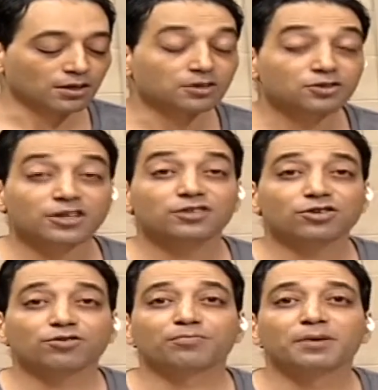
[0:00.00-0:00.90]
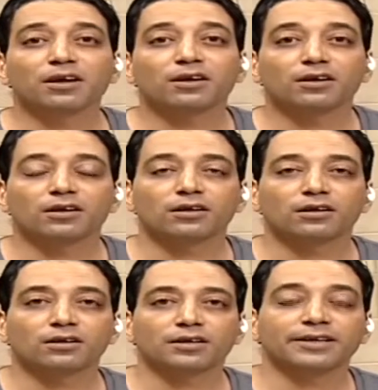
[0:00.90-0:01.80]
in danger of being
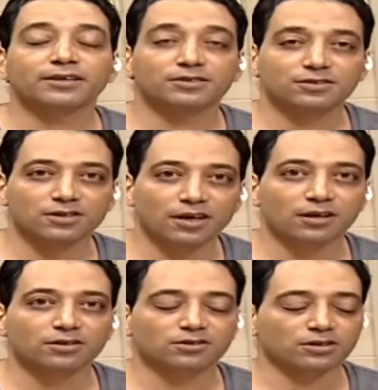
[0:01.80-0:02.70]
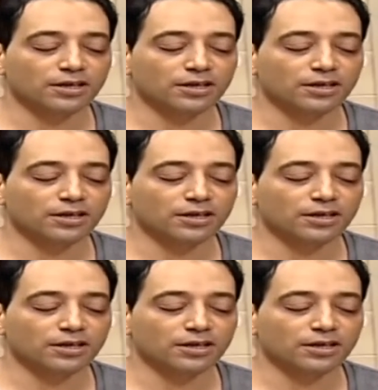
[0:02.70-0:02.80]
extinct,